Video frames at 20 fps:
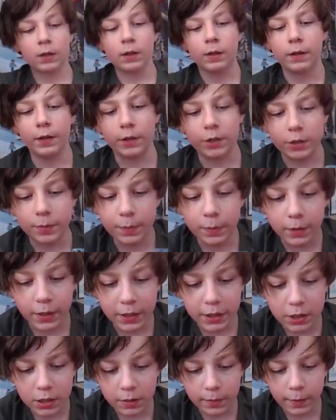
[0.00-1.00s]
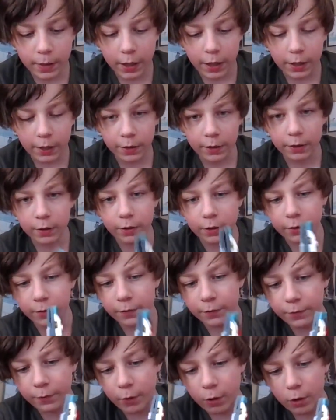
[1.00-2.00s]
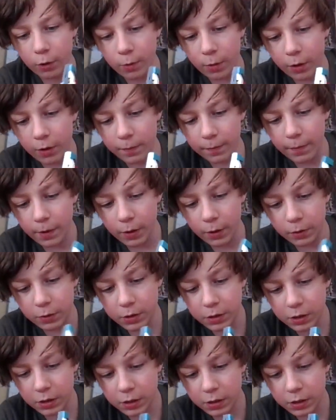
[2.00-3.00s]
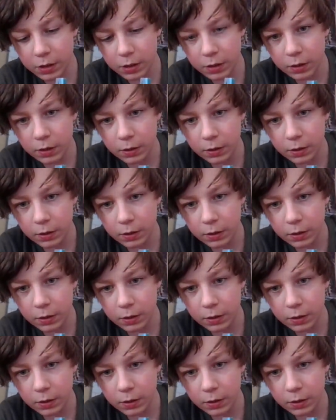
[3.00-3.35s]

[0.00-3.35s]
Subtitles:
And just place them on the forwardmost